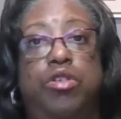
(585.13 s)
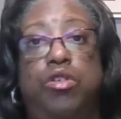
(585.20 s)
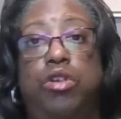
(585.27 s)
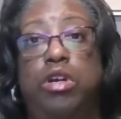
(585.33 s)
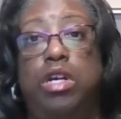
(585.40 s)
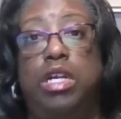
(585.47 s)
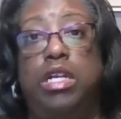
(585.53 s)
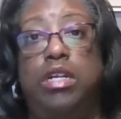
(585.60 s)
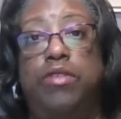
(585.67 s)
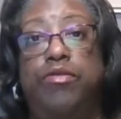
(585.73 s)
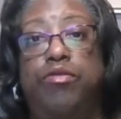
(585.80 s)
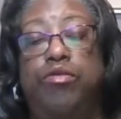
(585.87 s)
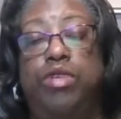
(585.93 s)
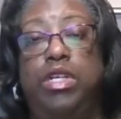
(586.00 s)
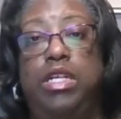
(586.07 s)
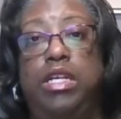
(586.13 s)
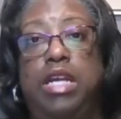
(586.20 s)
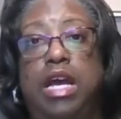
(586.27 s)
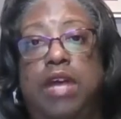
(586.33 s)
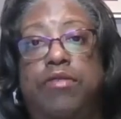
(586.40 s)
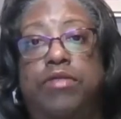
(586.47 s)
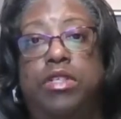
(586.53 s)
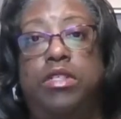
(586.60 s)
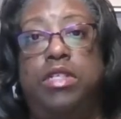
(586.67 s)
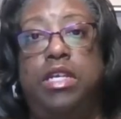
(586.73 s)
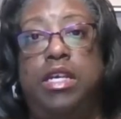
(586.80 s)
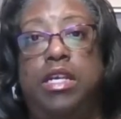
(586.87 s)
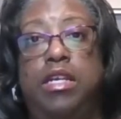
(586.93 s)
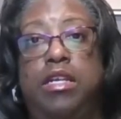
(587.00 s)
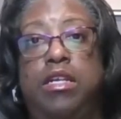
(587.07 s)
or if we have to
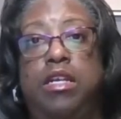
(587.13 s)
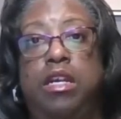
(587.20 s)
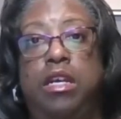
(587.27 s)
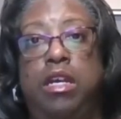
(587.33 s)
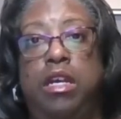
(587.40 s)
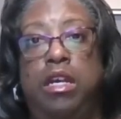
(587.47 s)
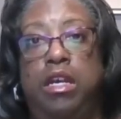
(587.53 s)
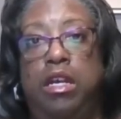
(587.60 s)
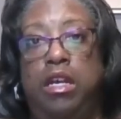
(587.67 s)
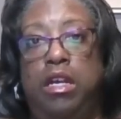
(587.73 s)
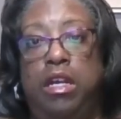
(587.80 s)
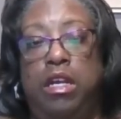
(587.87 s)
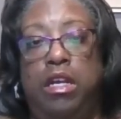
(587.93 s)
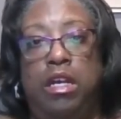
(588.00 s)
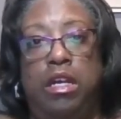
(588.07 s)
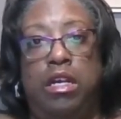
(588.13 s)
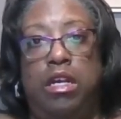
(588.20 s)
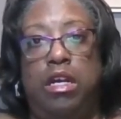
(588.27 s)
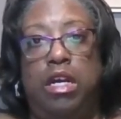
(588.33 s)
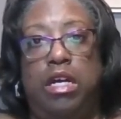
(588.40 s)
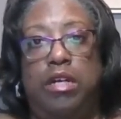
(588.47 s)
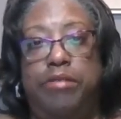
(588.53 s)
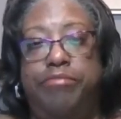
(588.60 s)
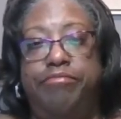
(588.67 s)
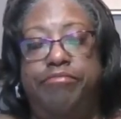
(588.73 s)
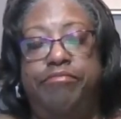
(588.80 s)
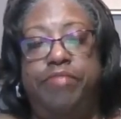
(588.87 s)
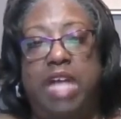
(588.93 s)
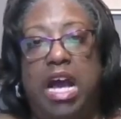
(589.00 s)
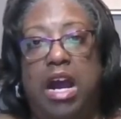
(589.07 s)
take
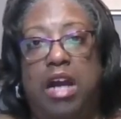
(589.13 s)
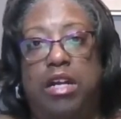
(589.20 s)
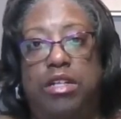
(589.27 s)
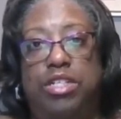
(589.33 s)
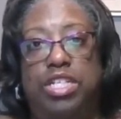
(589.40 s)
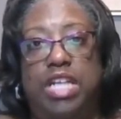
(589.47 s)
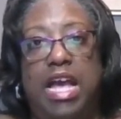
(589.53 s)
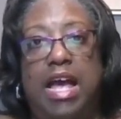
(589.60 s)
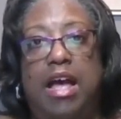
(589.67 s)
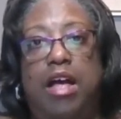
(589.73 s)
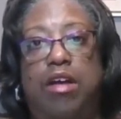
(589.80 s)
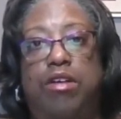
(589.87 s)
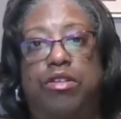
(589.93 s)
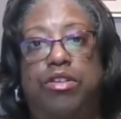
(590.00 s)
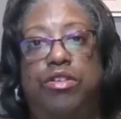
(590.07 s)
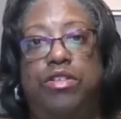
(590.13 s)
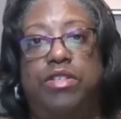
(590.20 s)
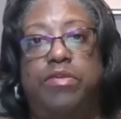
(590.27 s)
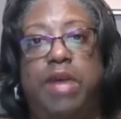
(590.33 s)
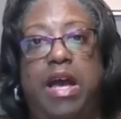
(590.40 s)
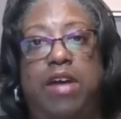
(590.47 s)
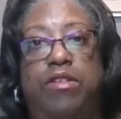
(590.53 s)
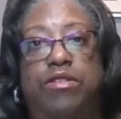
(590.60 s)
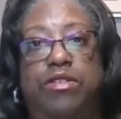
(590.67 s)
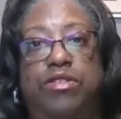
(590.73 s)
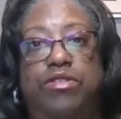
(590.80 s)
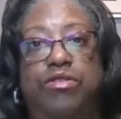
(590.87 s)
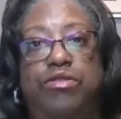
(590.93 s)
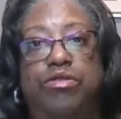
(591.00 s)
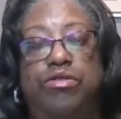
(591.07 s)
our child or spouse
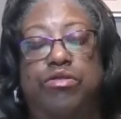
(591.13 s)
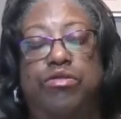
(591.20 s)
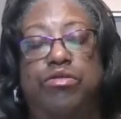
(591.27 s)
to